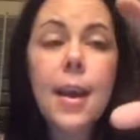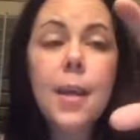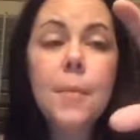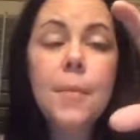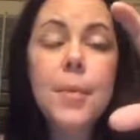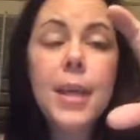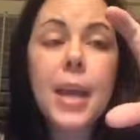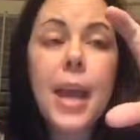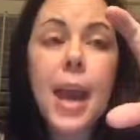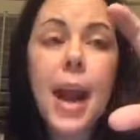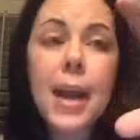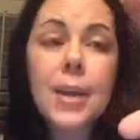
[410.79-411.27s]
But
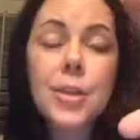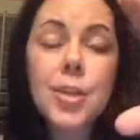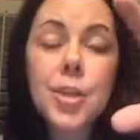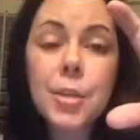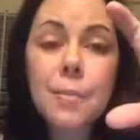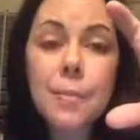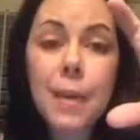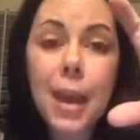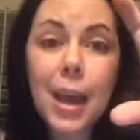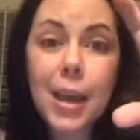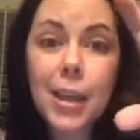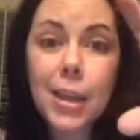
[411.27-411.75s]
they actually
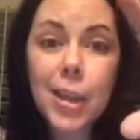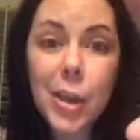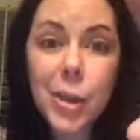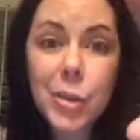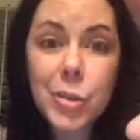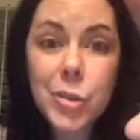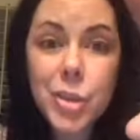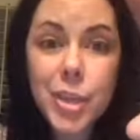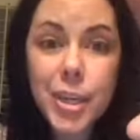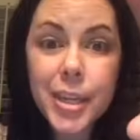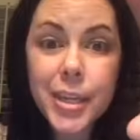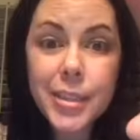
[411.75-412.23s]
make
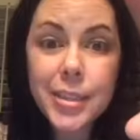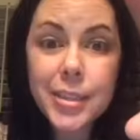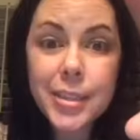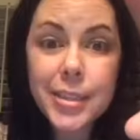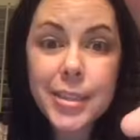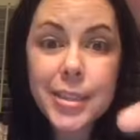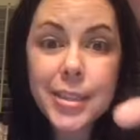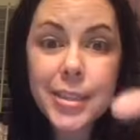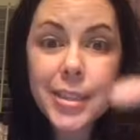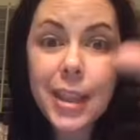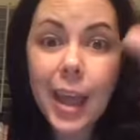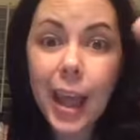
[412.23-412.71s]
lotions,
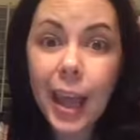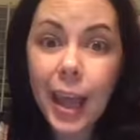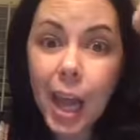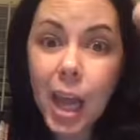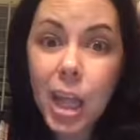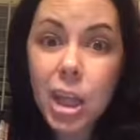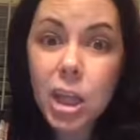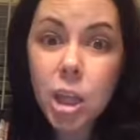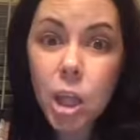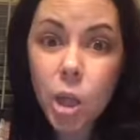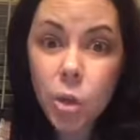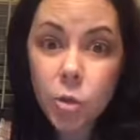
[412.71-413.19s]
like
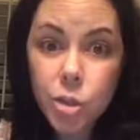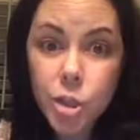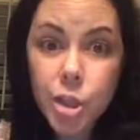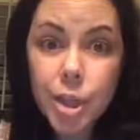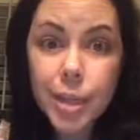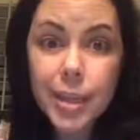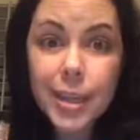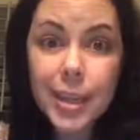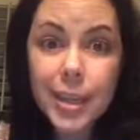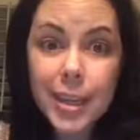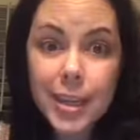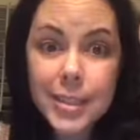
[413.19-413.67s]
a
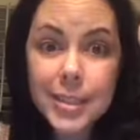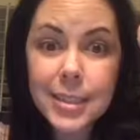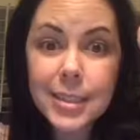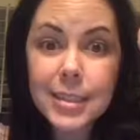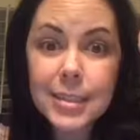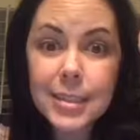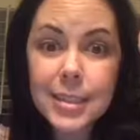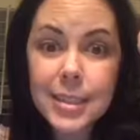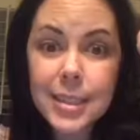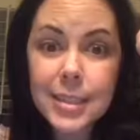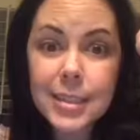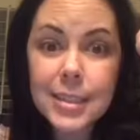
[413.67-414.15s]
lotion
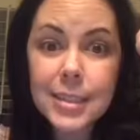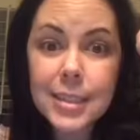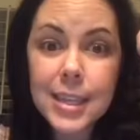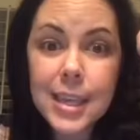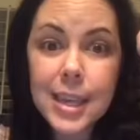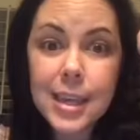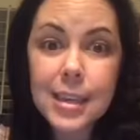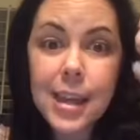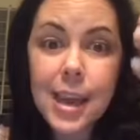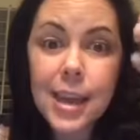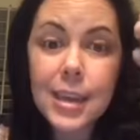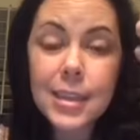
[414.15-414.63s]

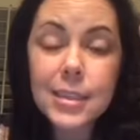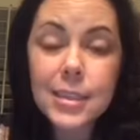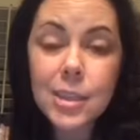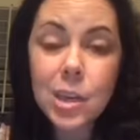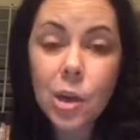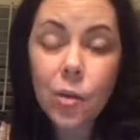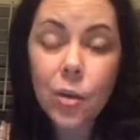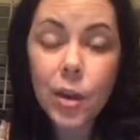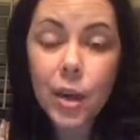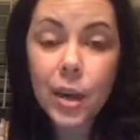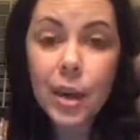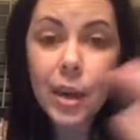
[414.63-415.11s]
consistency that is
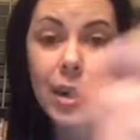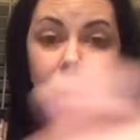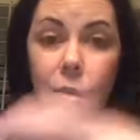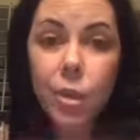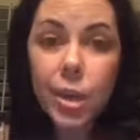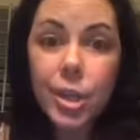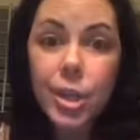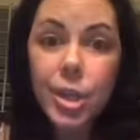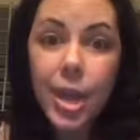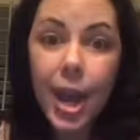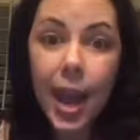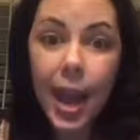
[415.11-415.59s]
coconut
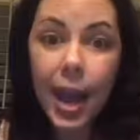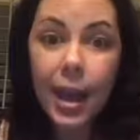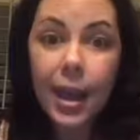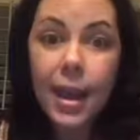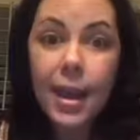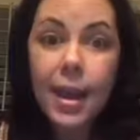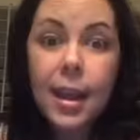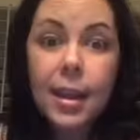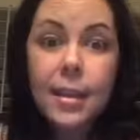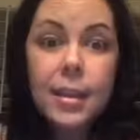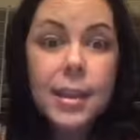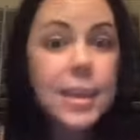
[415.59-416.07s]
or shea.
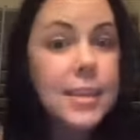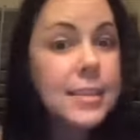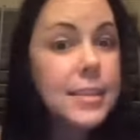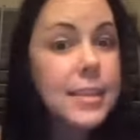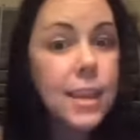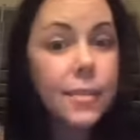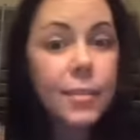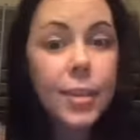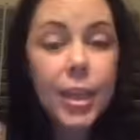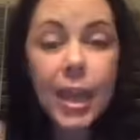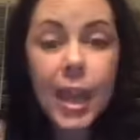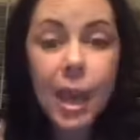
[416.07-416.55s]
That doesn't
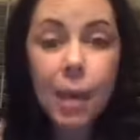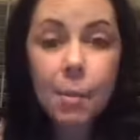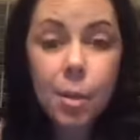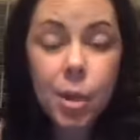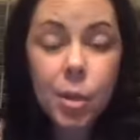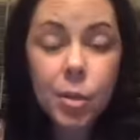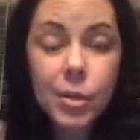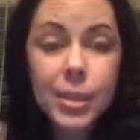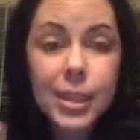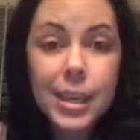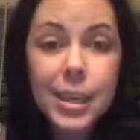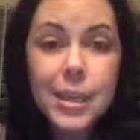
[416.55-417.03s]
have any
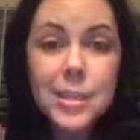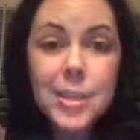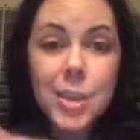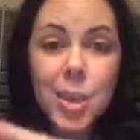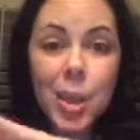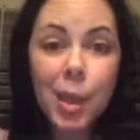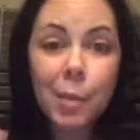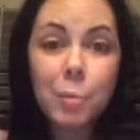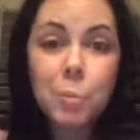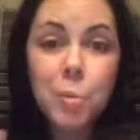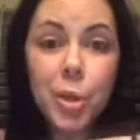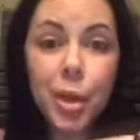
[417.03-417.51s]
chemicals in it, so you
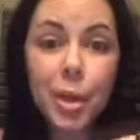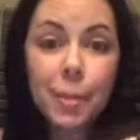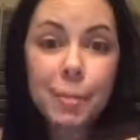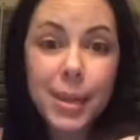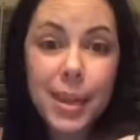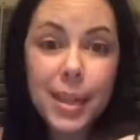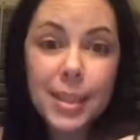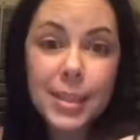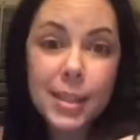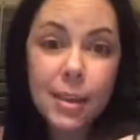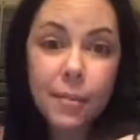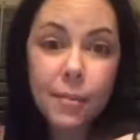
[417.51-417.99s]
can
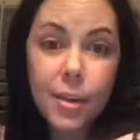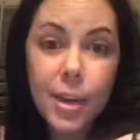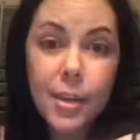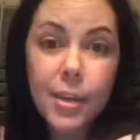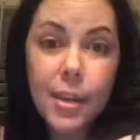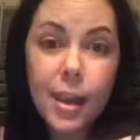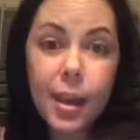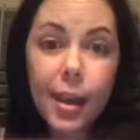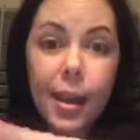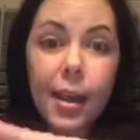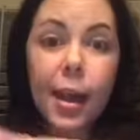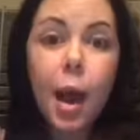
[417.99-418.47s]
pre-mix
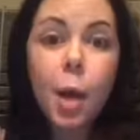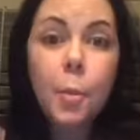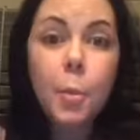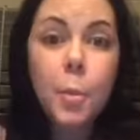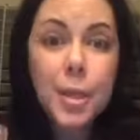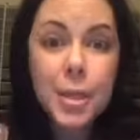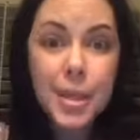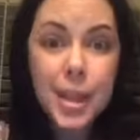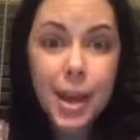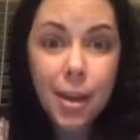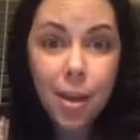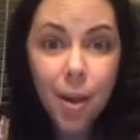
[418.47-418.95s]
everything. I'll
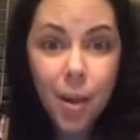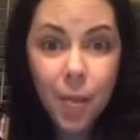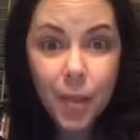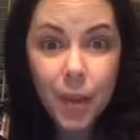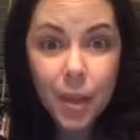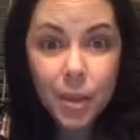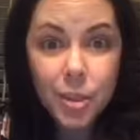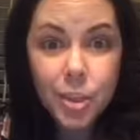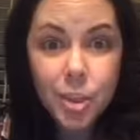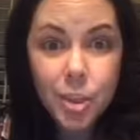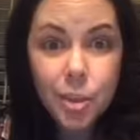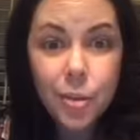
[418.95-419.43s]
put that on
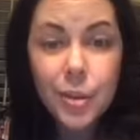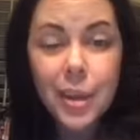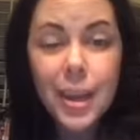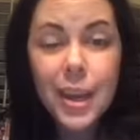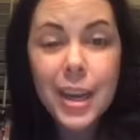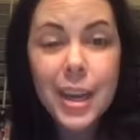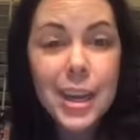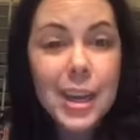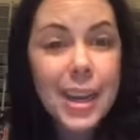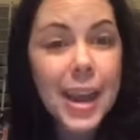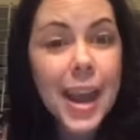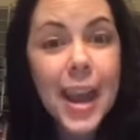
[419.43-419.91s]
there too. You can
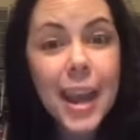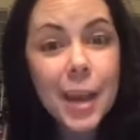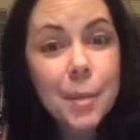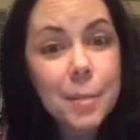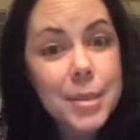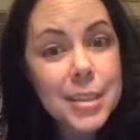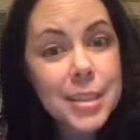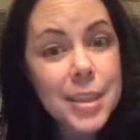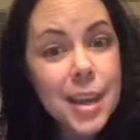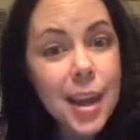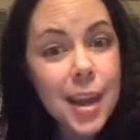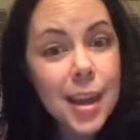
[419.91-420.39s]
get it at
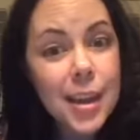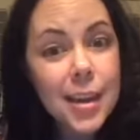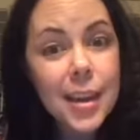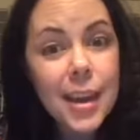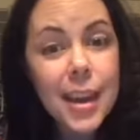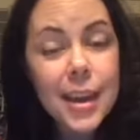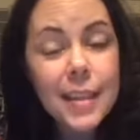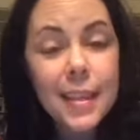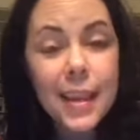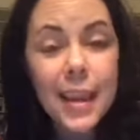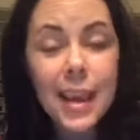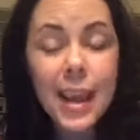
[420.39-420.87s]
Amazon.
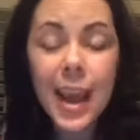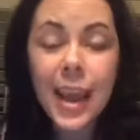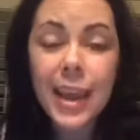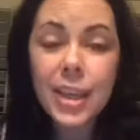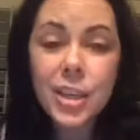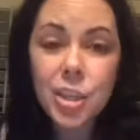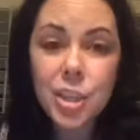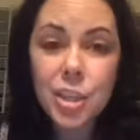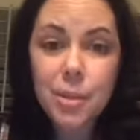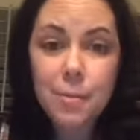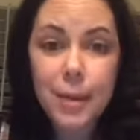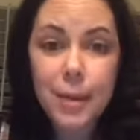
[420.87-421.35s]
I think HEB